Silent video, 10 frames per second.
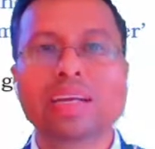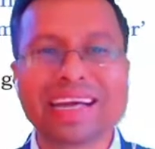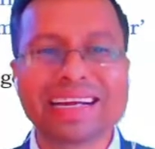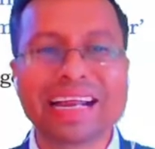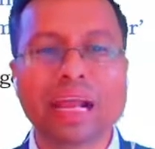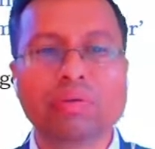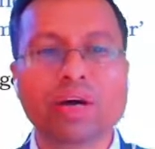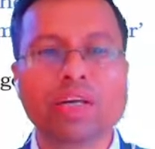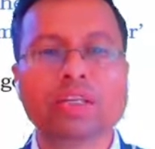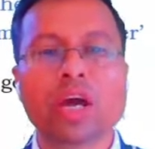
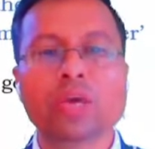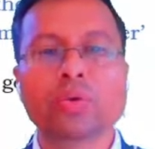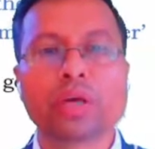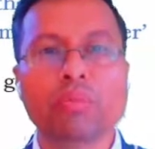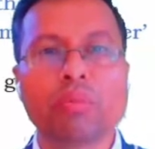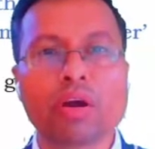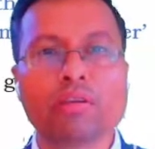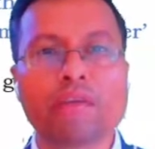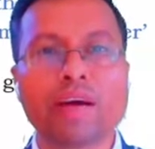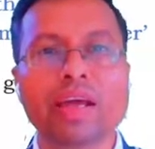irrelevant, you can
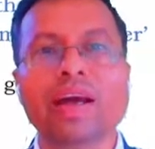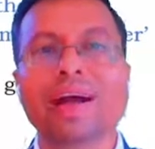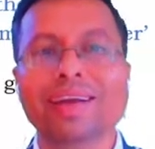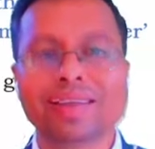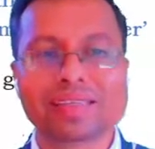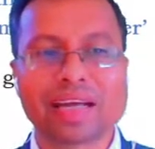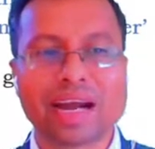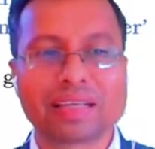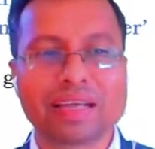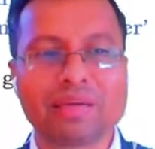modify and
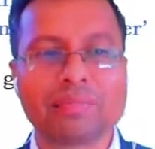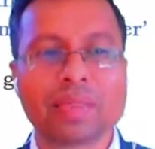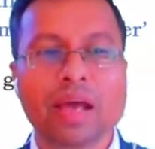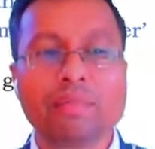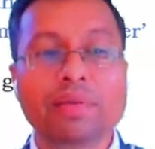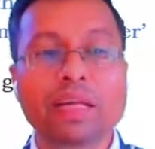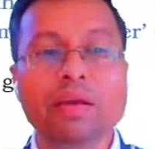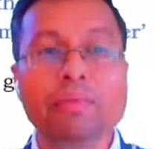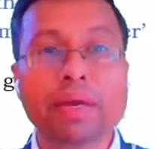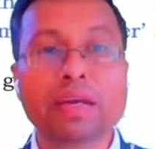discard them.
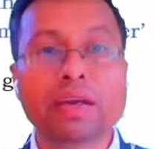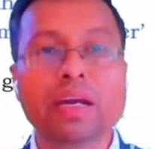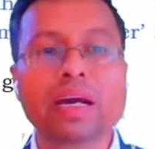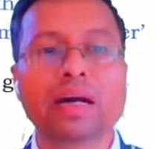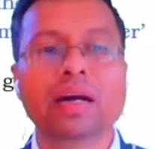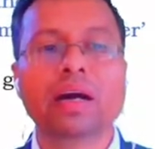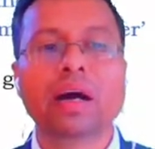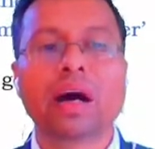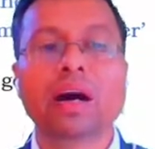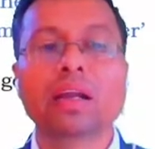Be clear
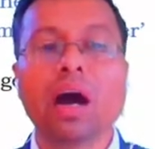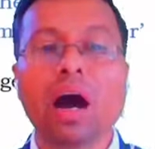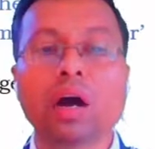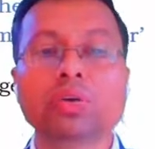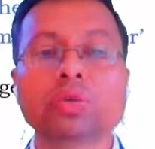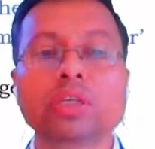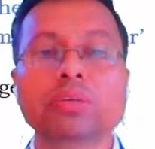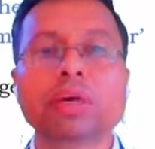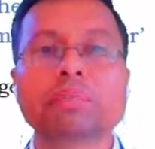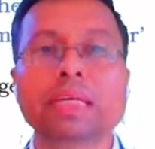on how to
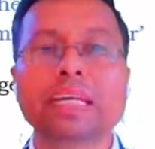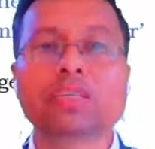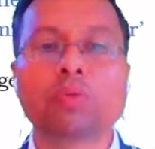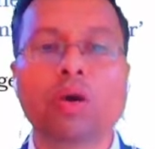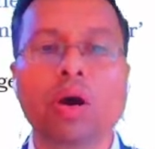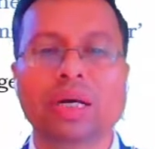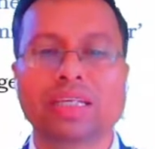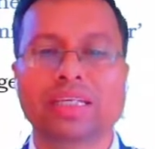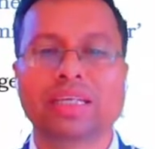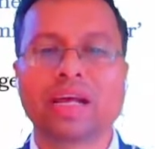develop each
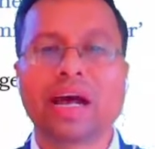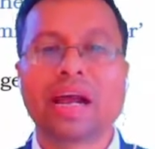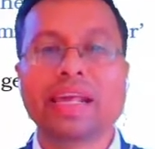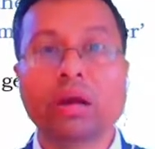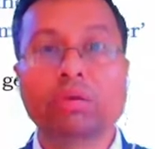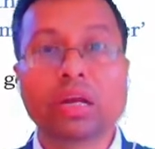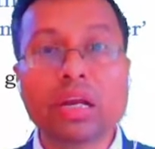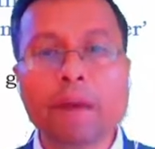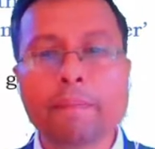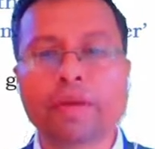point, and you have
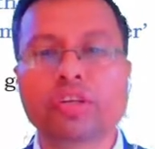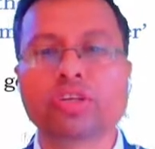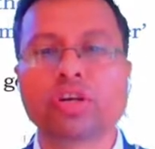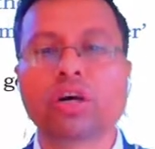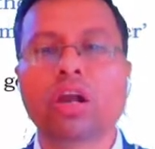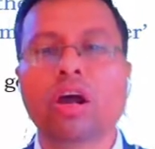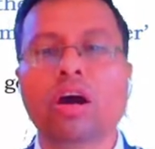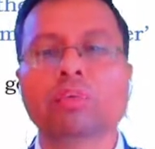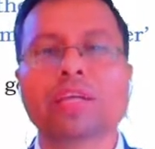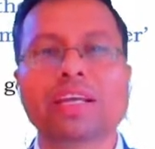clear picture
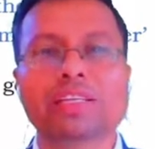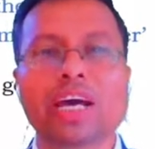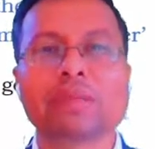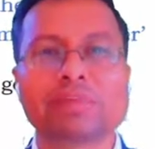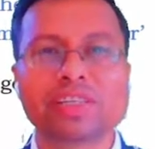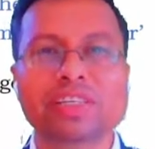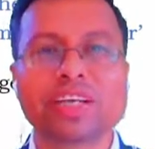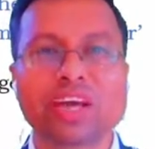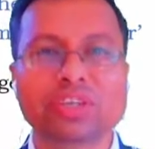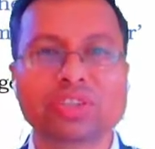of the entire
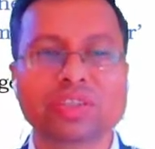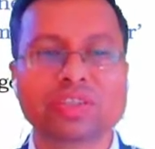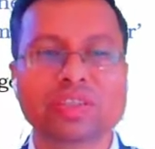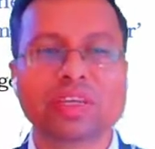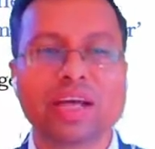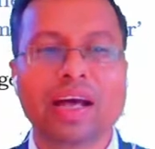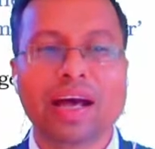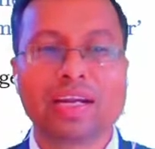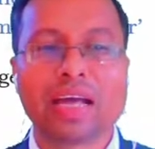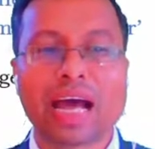presentation.
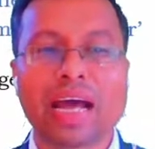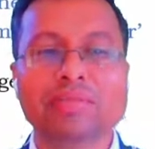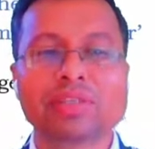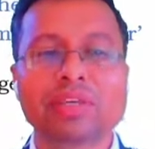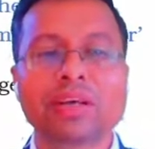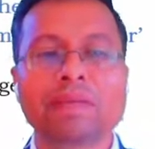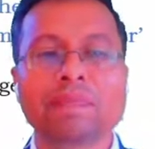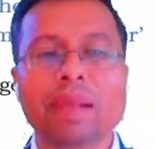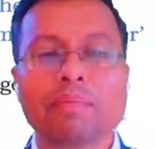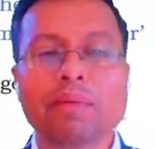At times,
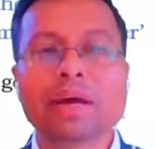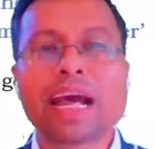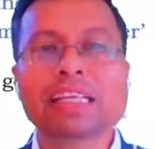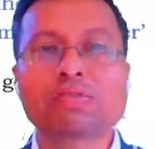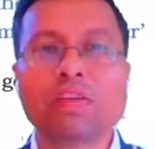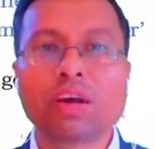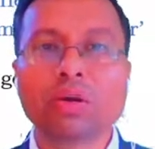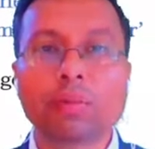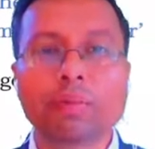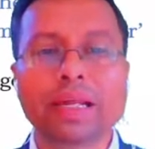memorize for
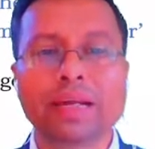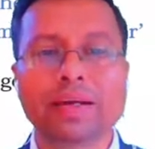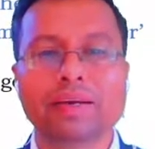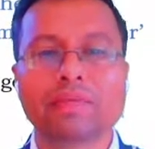opening,